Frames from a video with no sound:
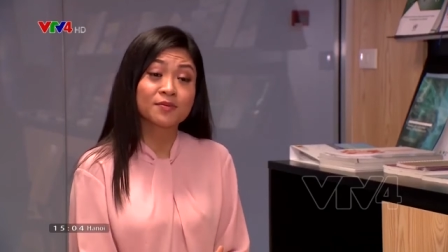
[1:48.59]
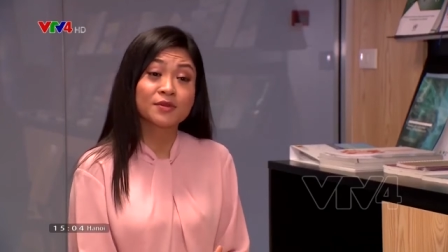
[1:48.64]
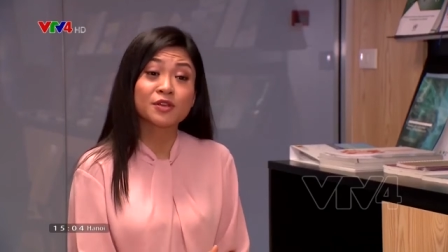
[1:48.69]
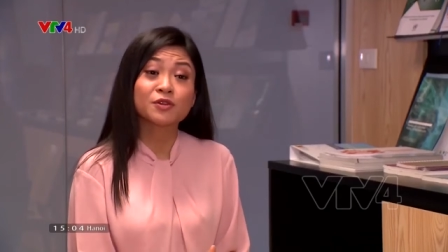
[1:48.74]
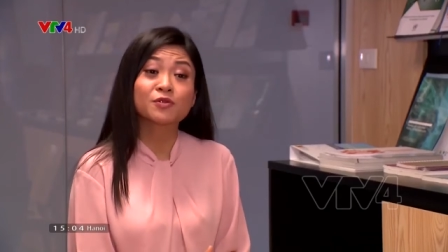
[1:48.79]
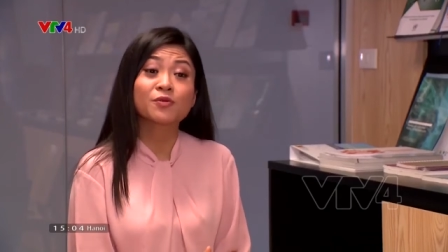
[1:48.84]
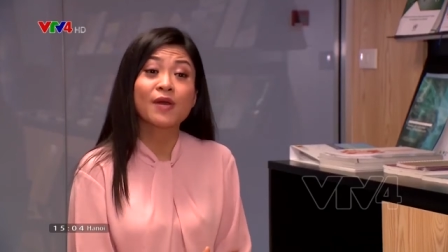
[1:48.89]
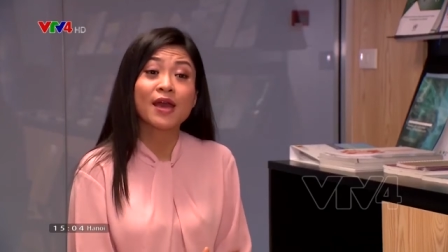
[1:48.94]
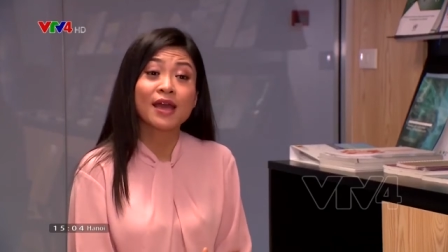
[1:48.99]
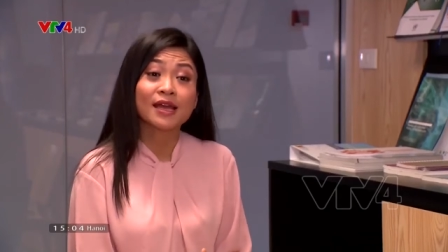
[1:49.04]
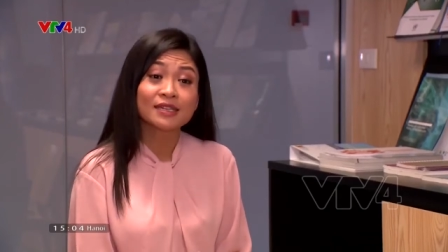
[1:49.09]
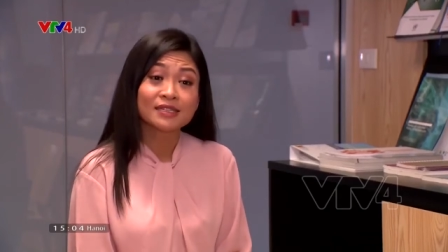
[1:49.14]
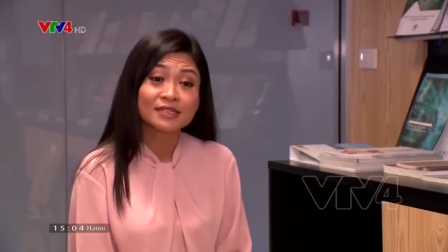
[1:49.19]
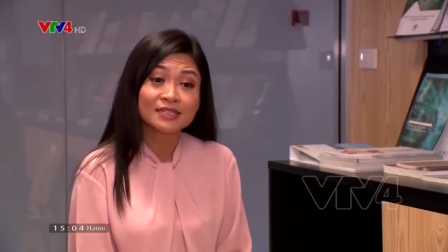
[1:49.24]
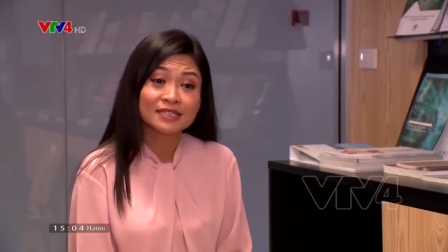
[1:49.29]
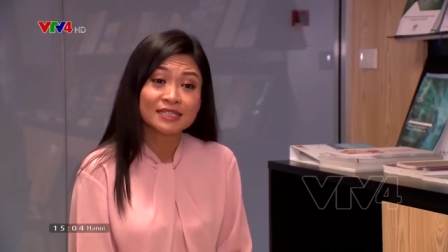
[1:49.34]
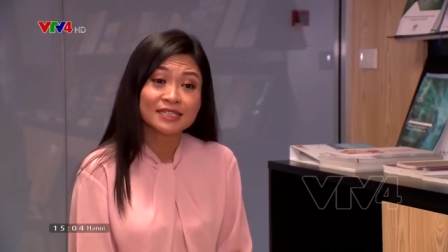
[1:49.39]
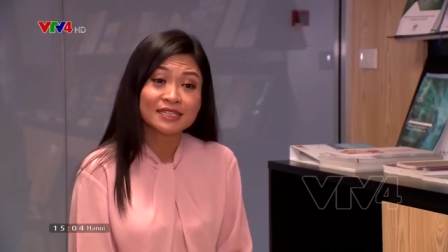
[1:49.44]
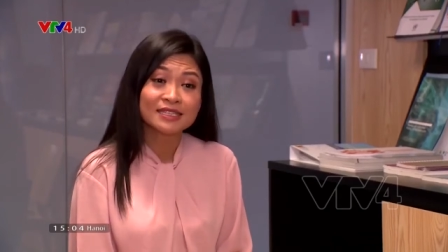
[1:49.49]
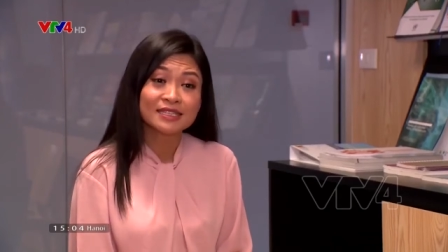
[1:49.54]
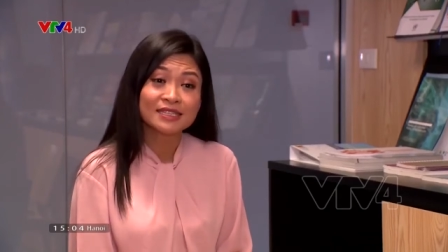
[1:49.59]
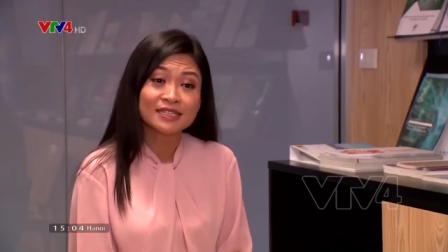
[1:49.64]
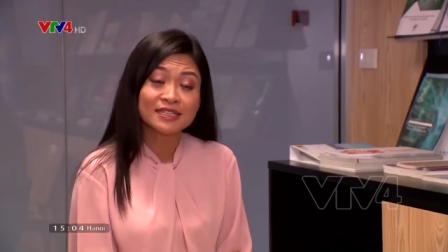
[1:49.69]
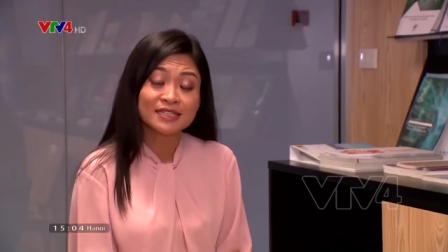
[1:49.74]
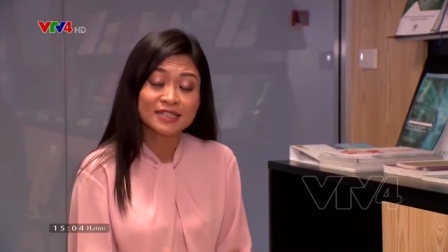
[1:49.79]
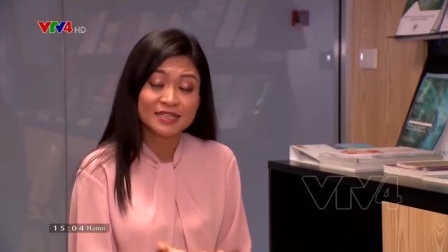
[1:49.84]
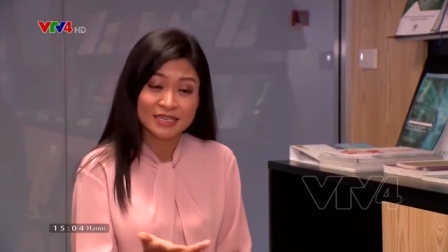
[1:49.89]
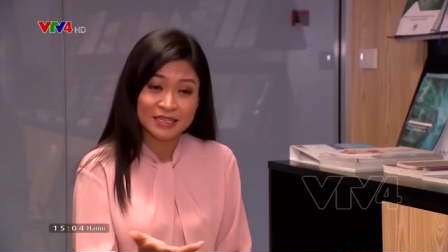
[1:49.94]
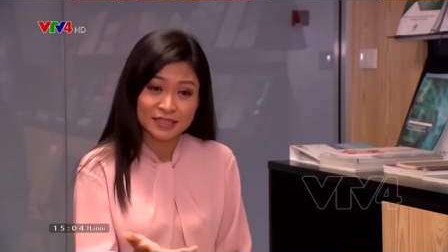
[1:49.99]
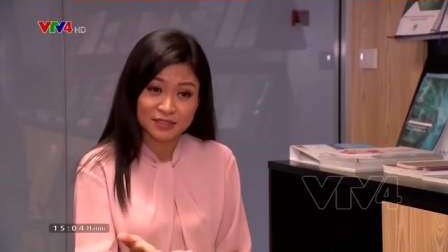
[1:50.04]
of the UN
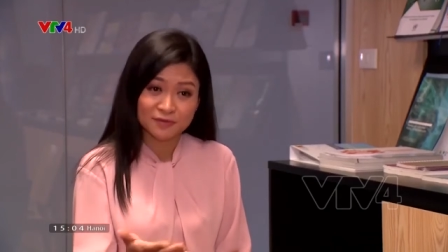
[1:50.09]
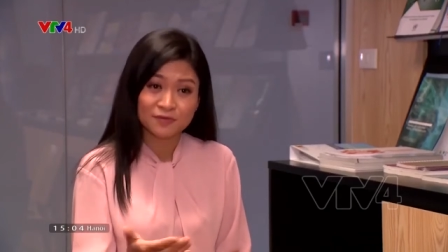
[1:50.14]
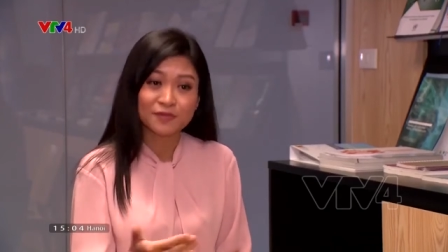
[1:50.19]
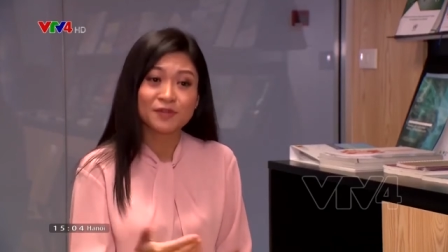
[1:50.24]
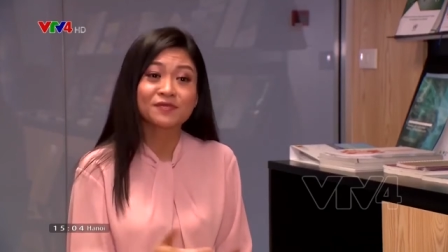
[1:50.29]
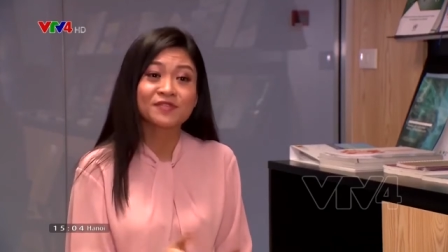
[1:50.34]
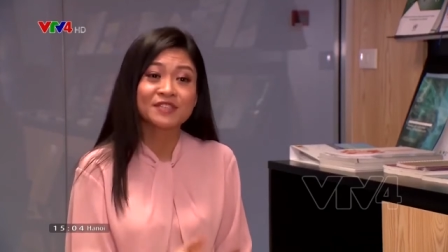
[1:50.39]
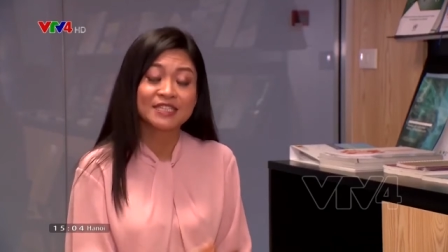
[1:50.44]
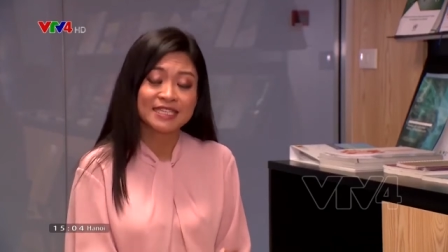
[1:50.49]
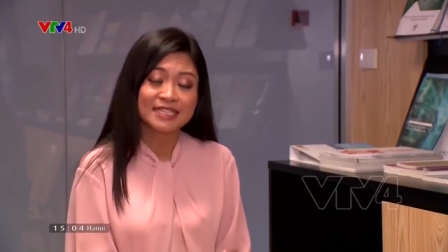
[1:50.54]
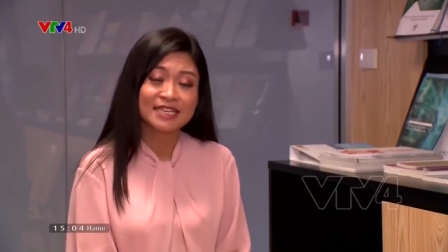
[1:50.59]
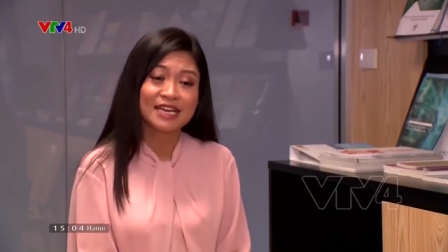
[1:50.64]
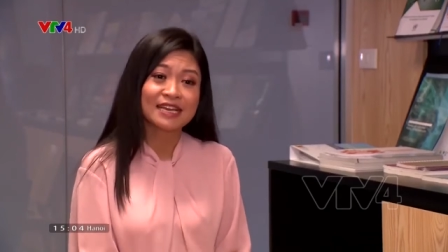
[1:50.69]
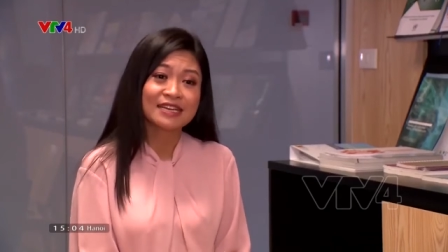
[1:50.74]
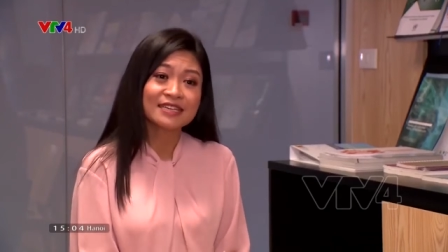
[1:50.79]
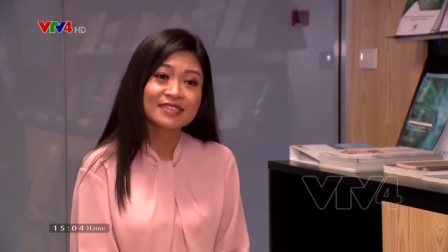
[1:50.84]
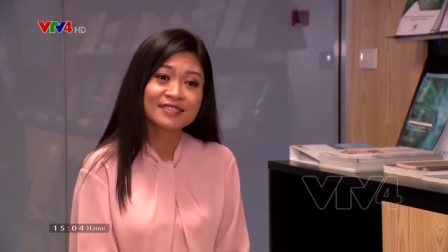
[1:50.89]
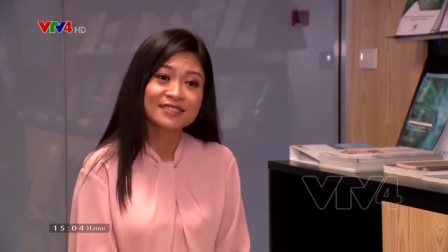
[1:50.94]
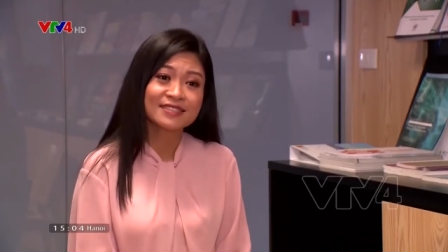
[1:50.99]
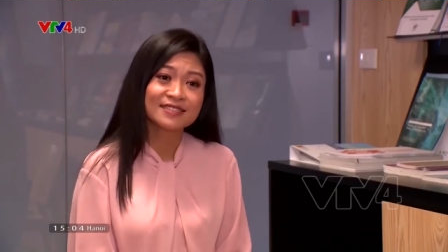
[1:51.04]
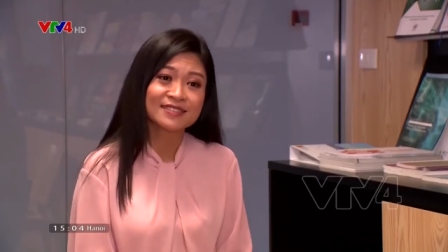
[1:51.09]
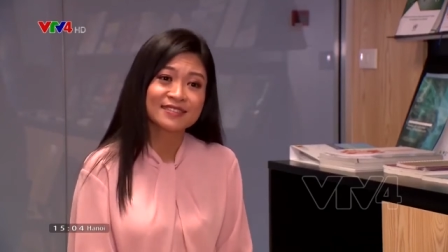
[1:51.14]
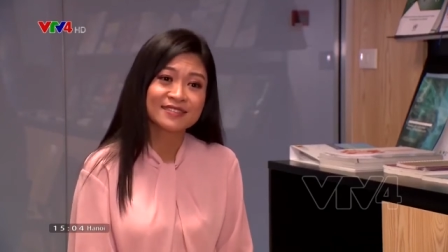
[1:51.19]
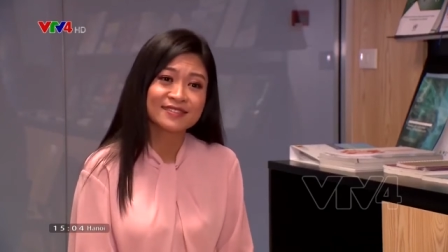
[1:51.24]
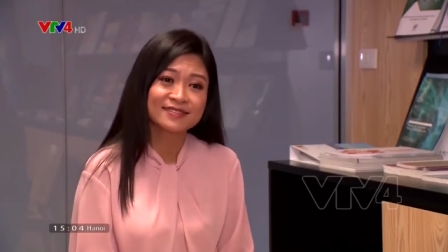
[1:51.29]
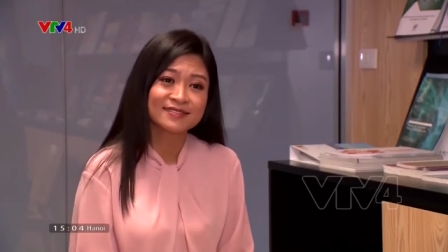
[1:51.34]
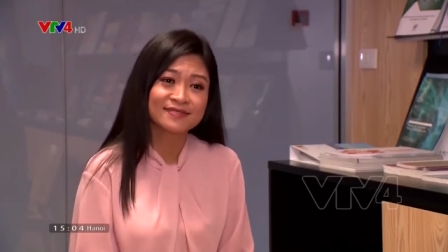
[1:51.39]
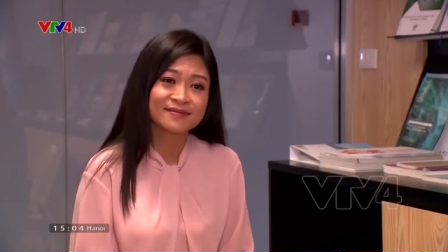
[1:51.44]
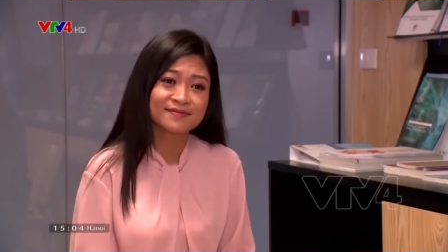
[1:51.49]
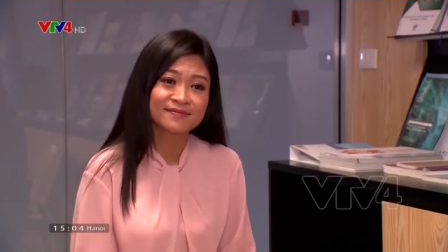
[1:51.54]
in these 15 days?
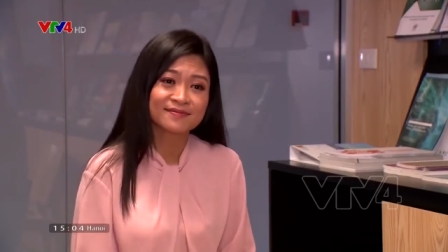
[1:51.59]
